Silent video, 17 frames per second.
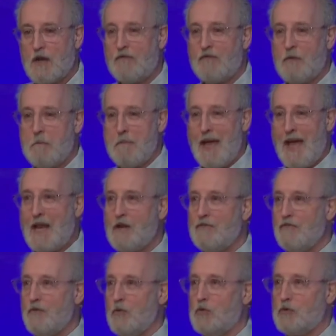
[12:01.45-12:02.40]
of the
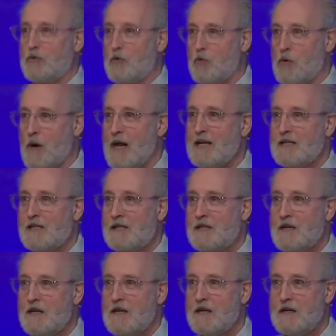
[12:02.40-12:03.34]
manifold
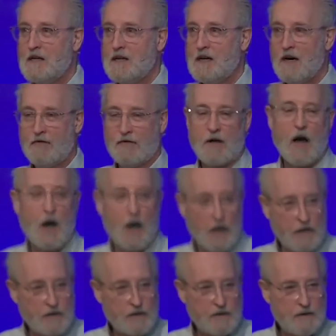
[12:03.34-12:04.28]
grace of God.
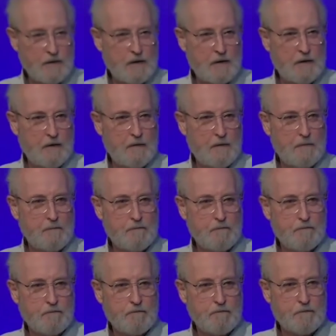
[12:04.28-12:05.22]

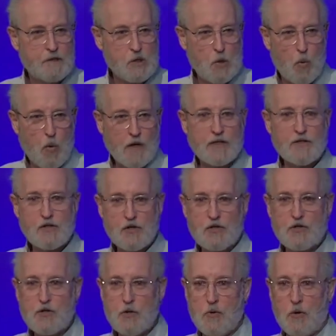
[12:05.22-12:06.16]
So what is a
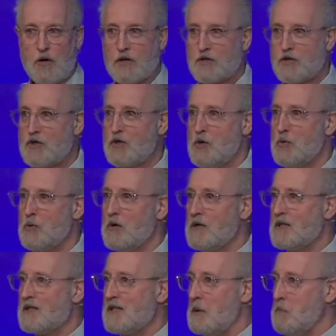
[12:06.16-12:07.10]
steward? A steward
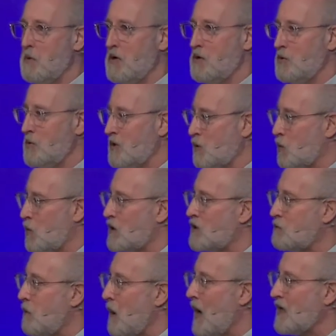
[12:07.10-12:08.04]
is someone who is
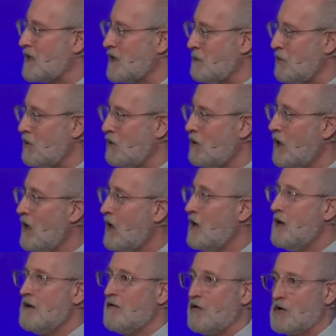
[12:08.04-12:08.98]
responsible
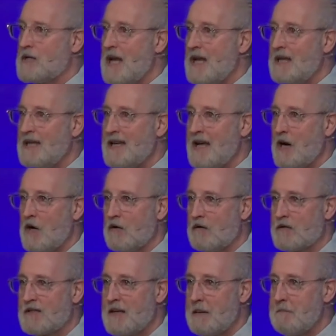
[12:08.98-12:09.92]
for taking care
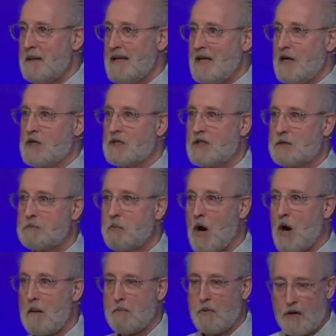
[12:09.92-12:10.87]
of somebody else's
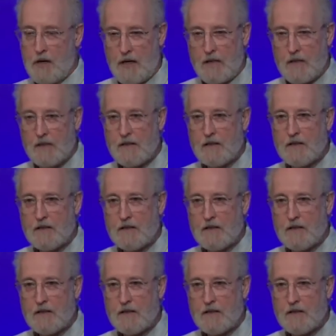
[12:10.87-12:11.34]
property.